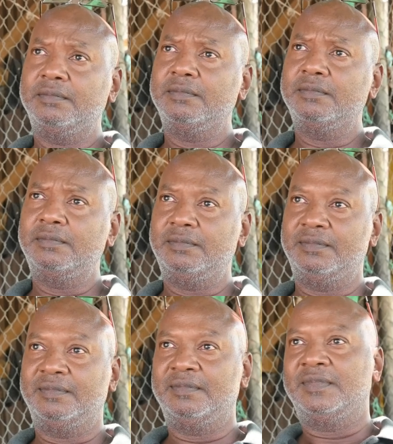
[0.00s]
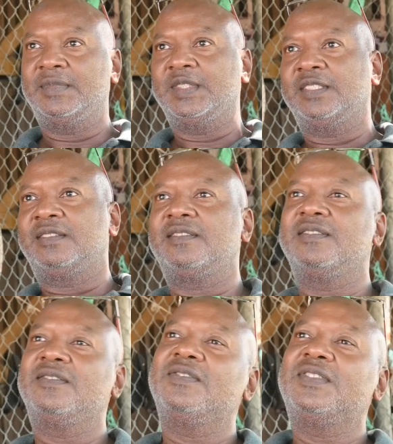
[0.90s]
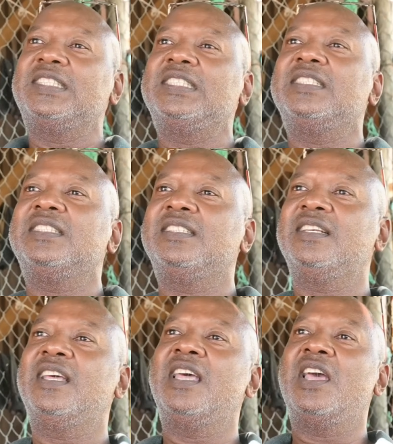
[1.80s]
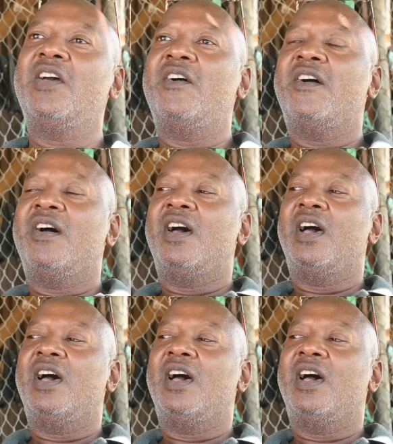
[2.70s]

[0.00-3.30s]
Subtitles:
it serious to say, this is what I want to do?